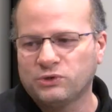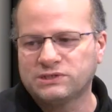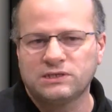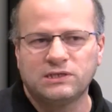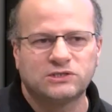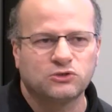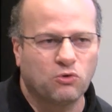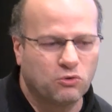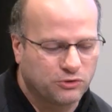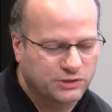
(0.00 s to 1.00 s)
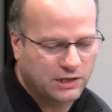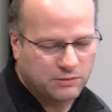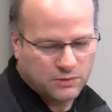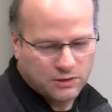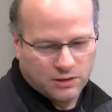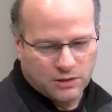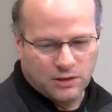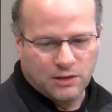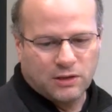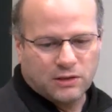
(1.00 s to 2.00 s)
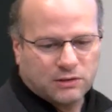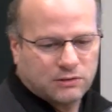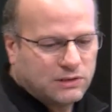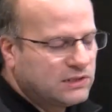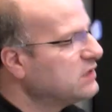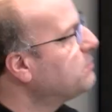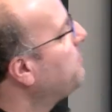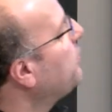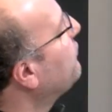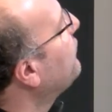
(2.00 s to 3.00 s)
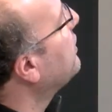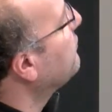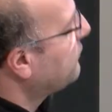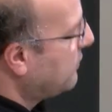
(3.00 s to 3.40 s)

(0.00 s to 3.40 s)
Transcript: We see this all the time. This is my point five.